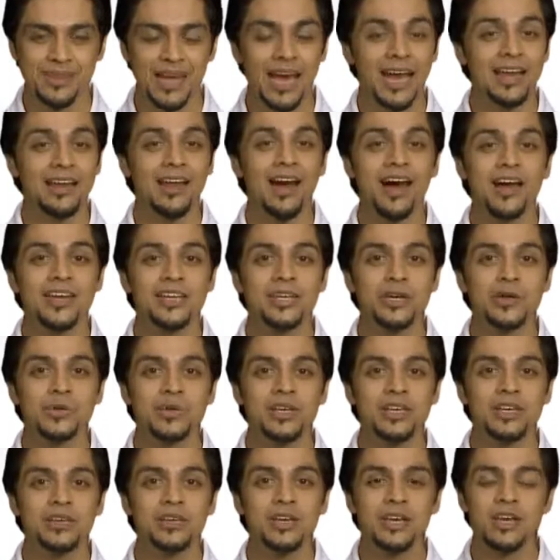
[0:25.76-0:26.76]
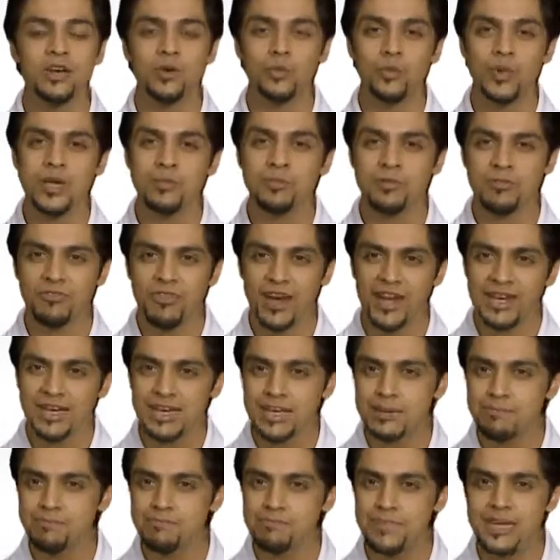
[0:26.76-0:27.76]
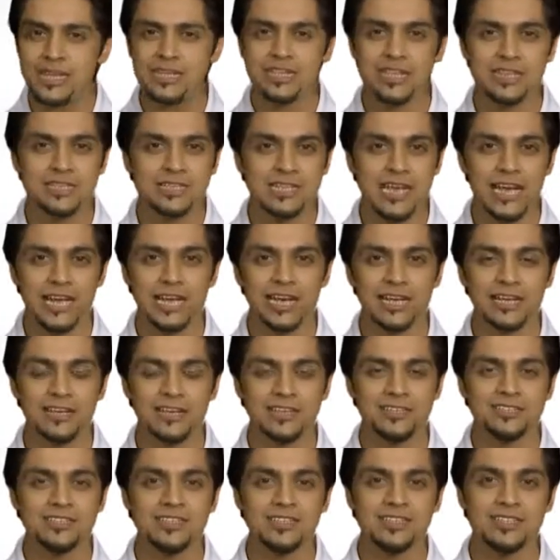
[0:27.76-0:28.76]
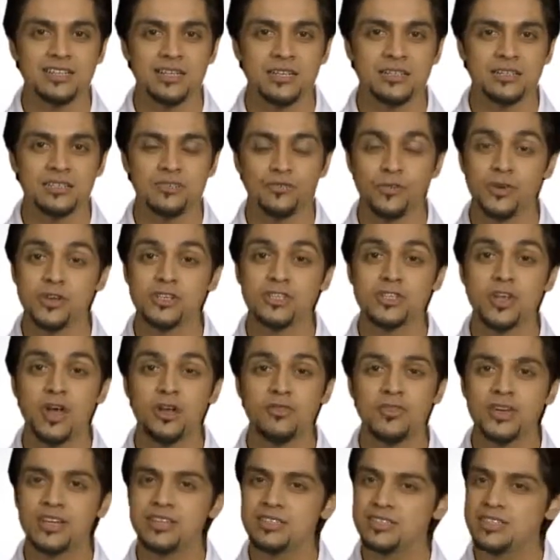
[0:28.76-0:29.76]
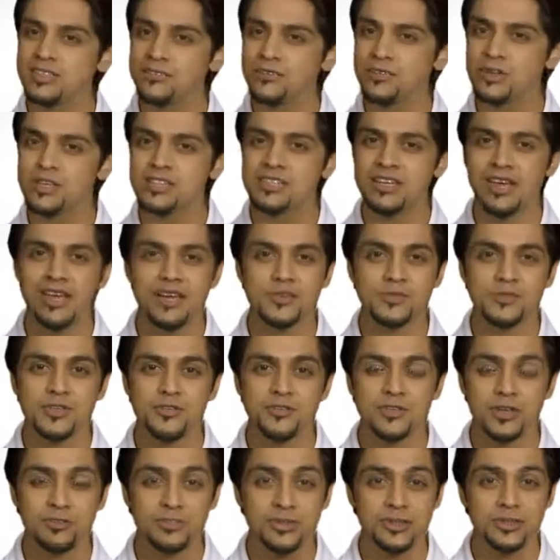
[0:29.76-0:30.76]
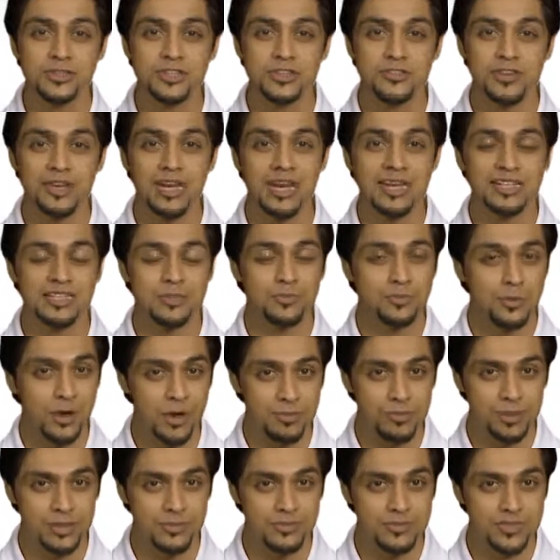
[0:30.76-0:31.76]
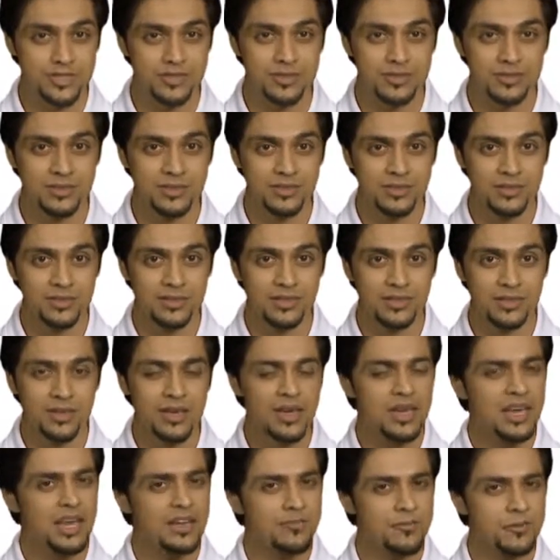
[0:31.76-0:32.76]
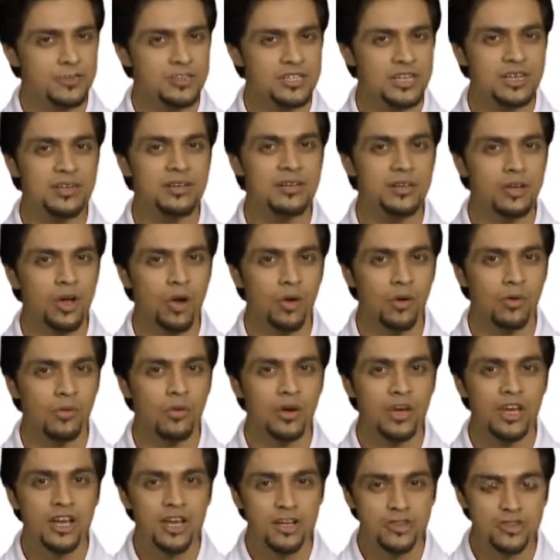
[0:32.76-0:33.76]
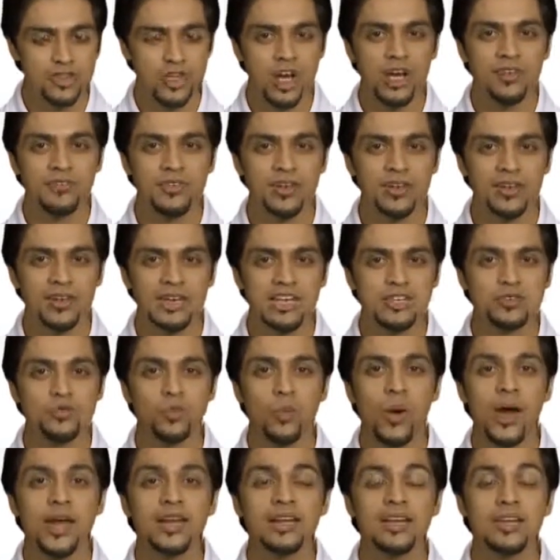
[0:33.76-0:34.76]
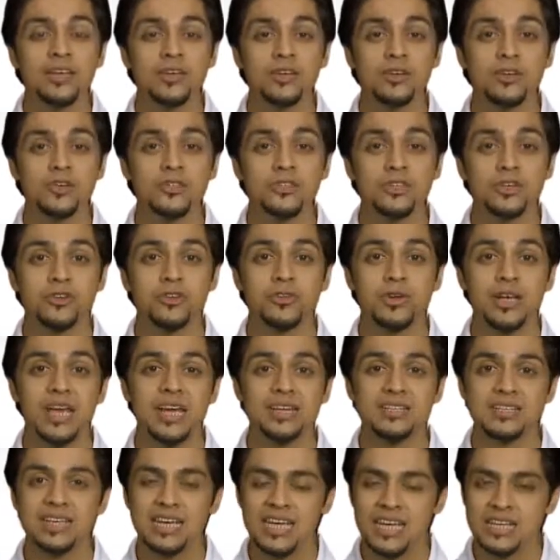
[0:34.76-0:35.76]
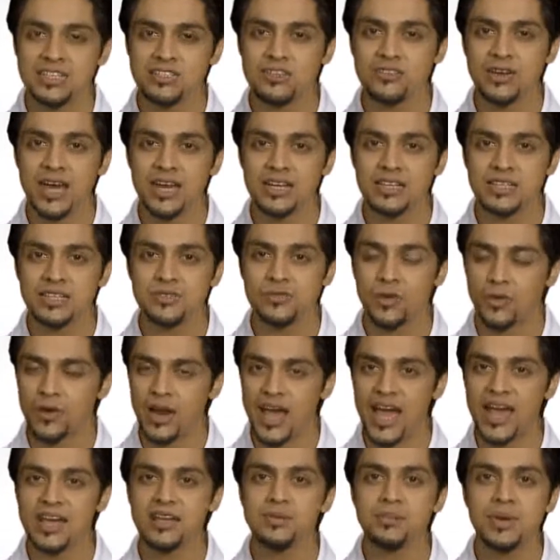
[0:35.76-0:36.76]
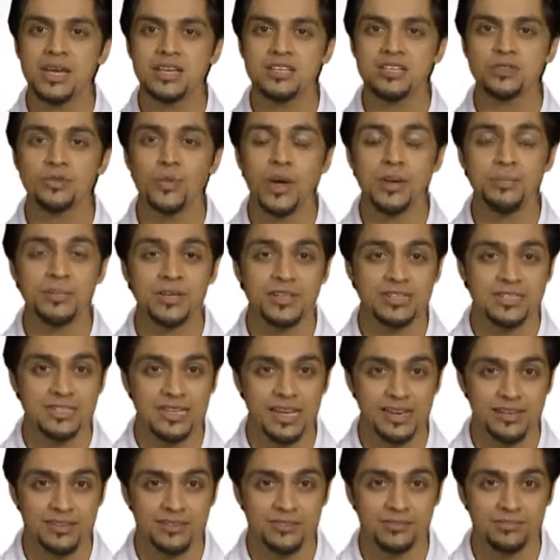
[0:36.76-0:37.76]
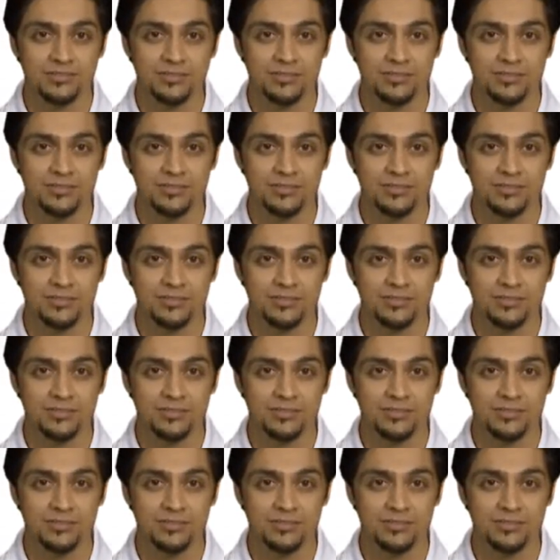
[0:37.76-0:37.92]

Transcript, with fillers: At iYogi, we provide immediate technical assistance for resolving different types of computer-related problems. If you didn't know, Java is widely used to create interactive or animated web content.